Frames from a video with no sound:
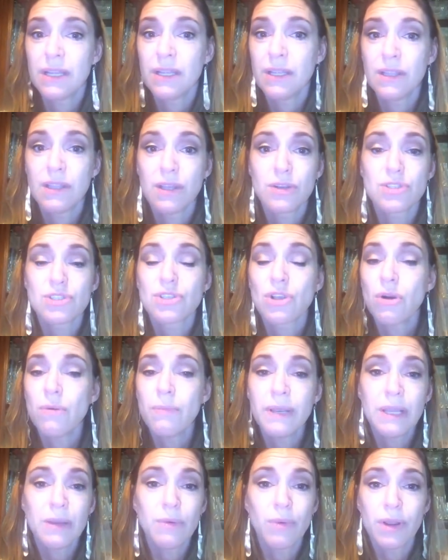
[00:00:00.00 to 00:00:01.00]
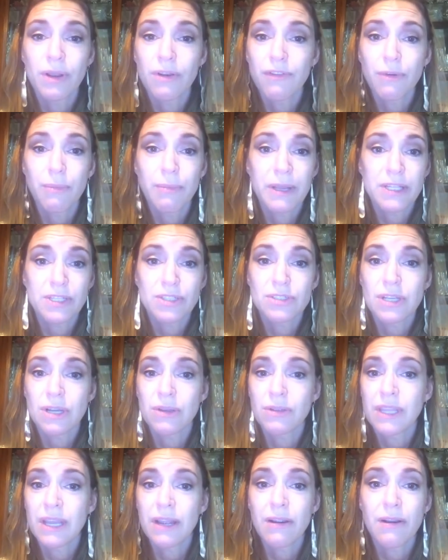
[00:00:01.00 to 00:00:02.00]
There's so many wonderful pictures
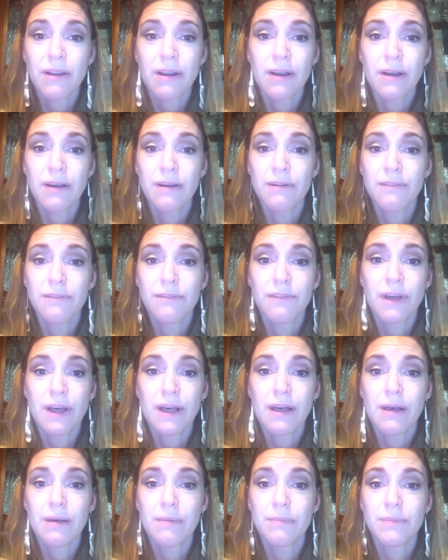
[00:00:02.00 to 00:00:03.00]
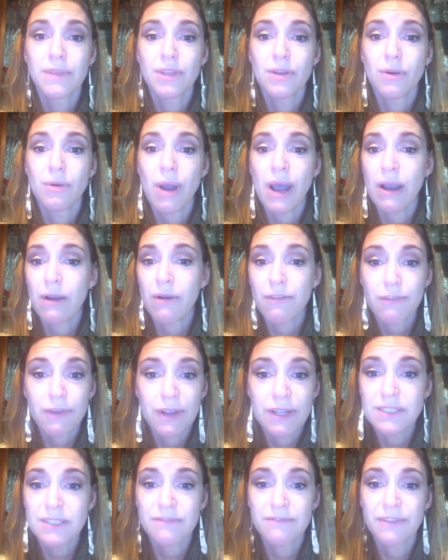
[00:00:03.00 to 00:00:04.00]
out there of our
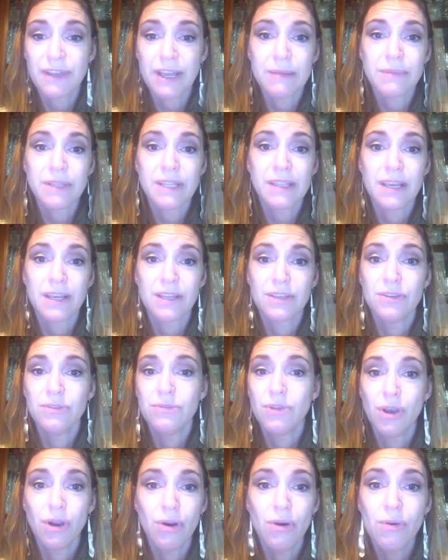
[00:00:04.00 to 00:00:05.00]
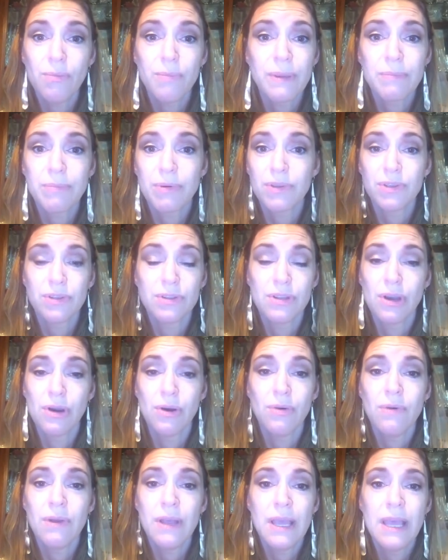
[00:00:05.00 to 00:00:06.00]
friends and family that people
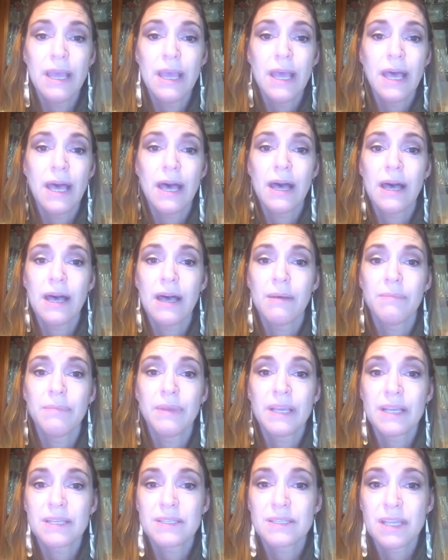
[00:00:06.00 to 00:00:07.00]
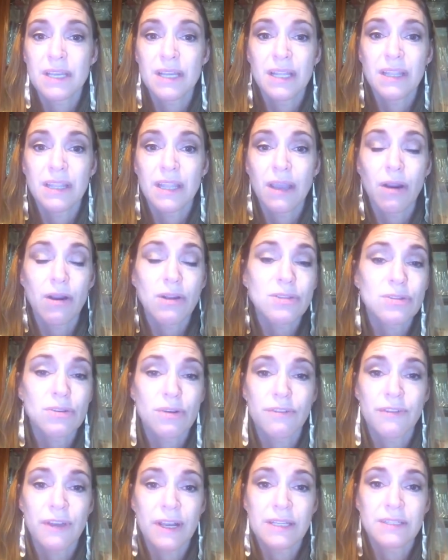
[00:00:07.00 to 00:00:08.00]
because they are so
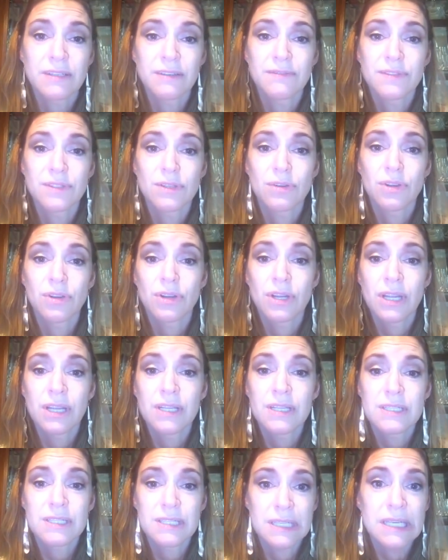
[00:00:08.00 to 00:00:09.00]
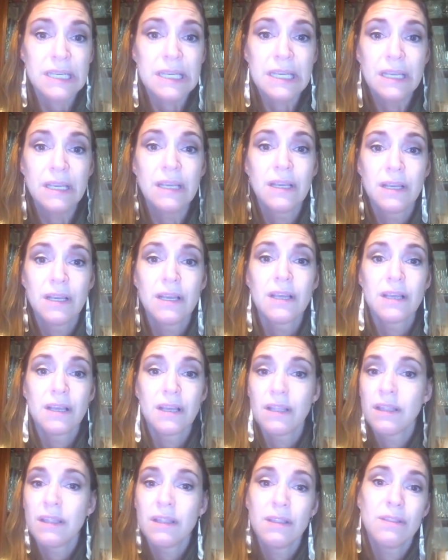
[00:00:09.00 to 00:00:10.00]
effective. So you're gonna see
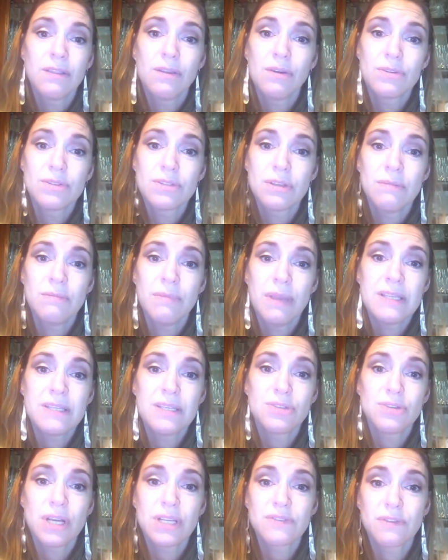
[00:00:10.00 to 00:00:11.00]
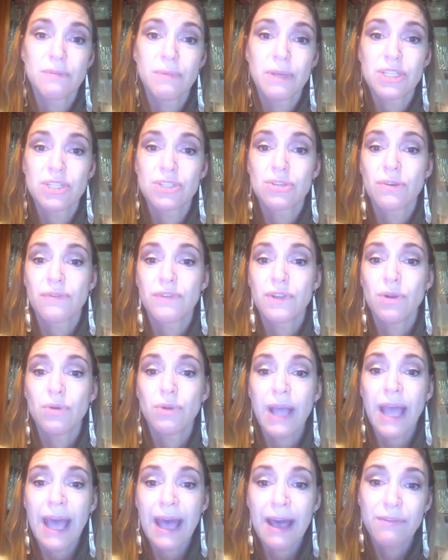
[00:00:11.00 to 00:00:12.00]
those amazing transformations. So if you
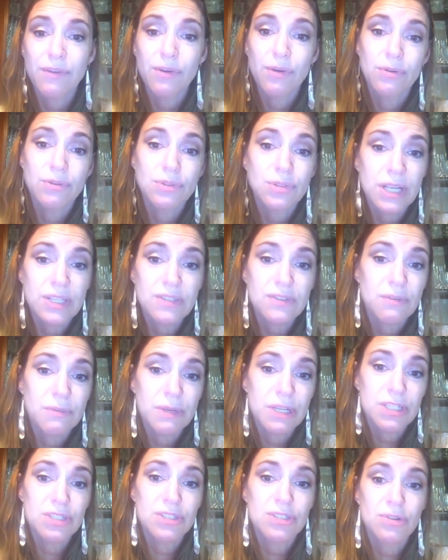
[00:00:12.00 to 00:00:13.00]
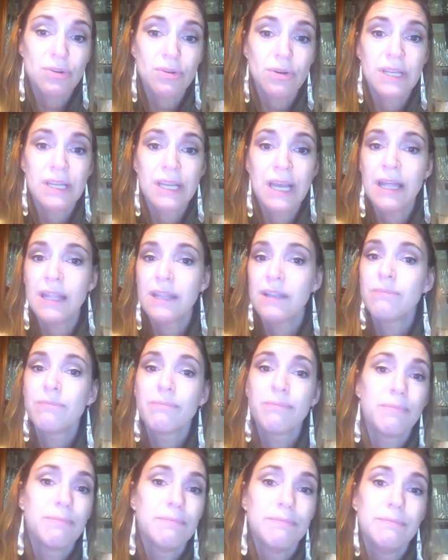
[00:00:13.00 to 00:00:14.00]
don't have your own transformation story yet,
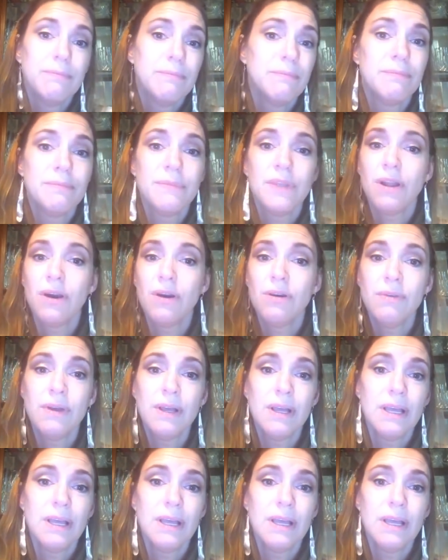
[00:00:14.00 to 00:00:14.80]
you know,